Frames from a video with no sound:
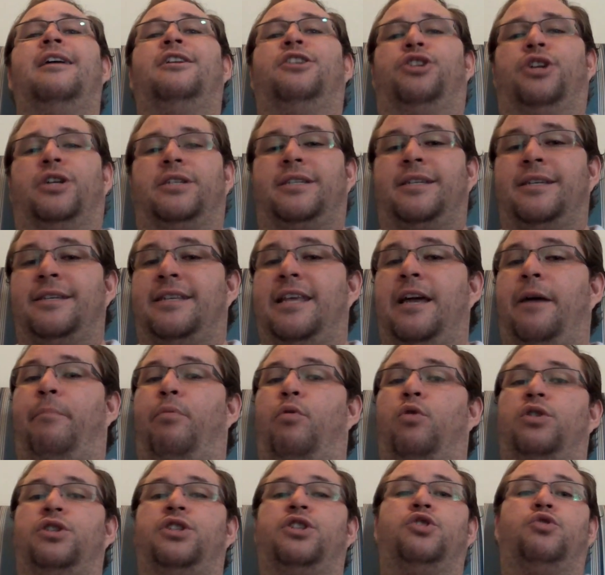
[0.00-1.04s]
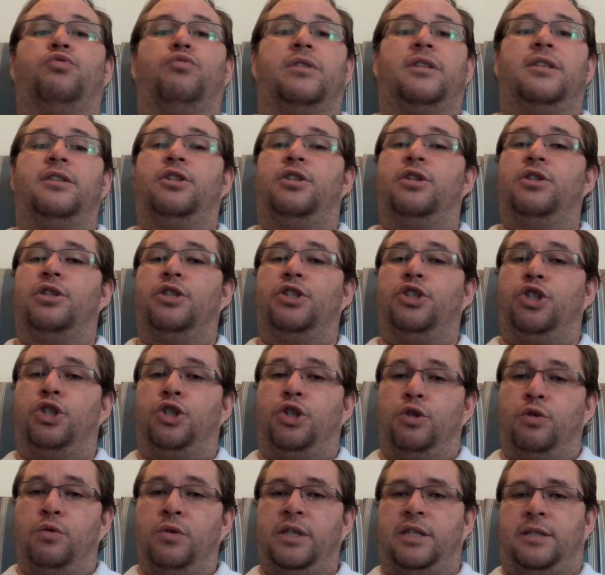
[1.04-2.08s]
just as there are portions written to the
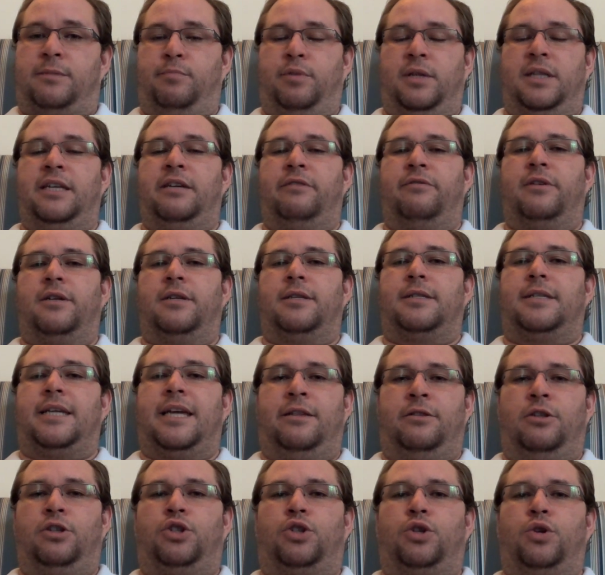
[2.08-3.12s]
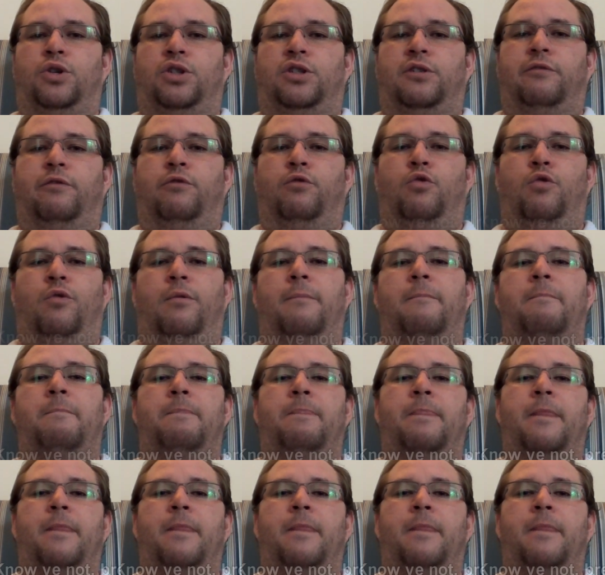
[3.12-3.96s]
Jewish believers in the church of Rome.